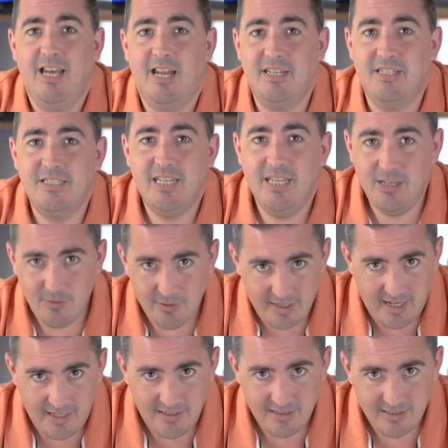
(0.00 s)
And until
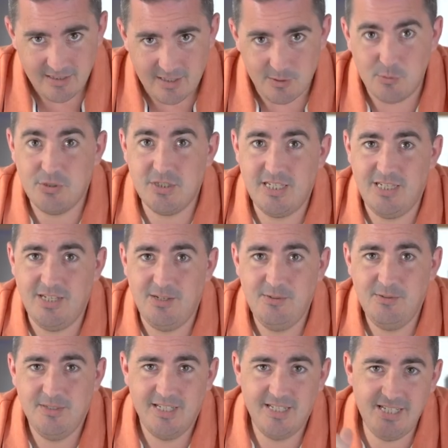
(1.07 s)
then, I will see
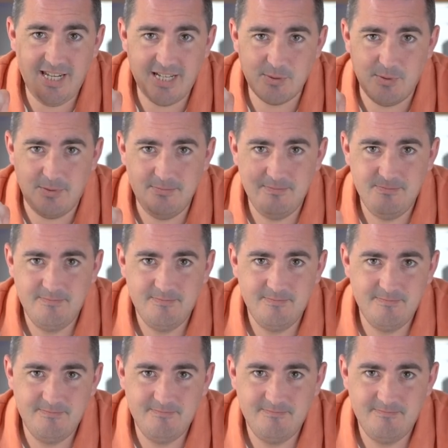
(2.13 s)
you in the next one.